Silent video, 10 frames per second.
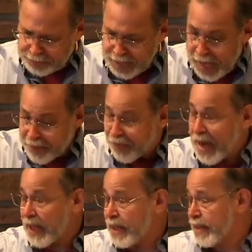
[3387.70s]
And
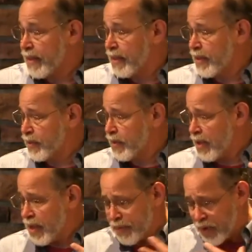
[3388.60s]
frankly, this,
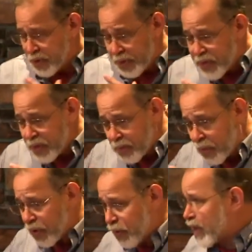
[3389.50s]
because this is an
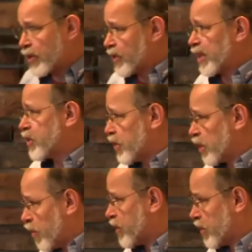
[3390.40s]
important question, it's not just
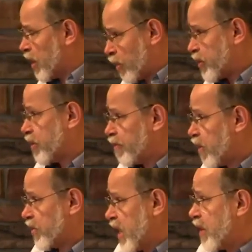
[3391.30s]
a question
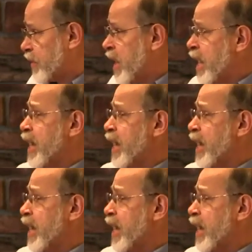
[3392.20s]
for ourselves,